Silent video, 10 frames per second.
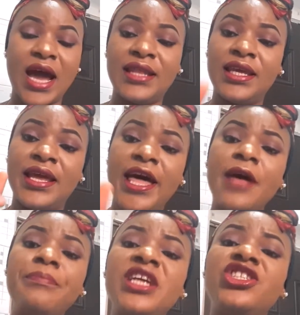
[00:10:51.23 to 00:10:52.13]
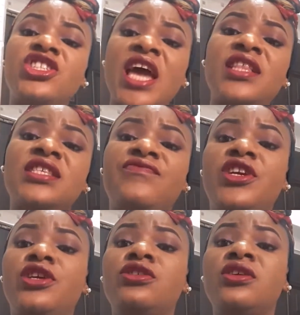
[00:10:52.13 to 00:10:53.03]
and then help me share this
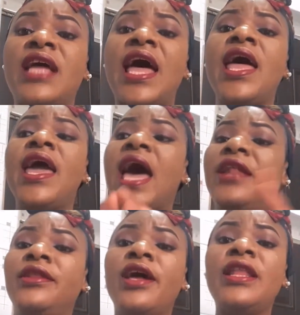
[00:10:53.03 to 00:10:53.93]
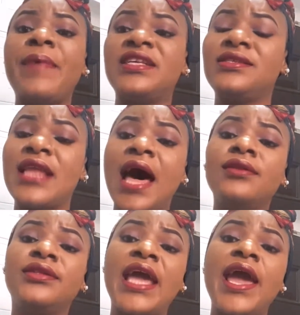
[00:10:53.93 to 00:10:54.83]
video so that another person
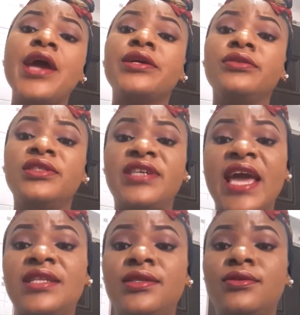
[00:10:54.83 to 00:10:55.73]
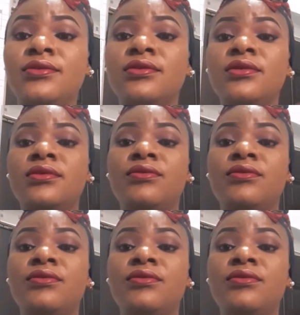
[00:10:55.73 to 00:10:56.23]
out there could get to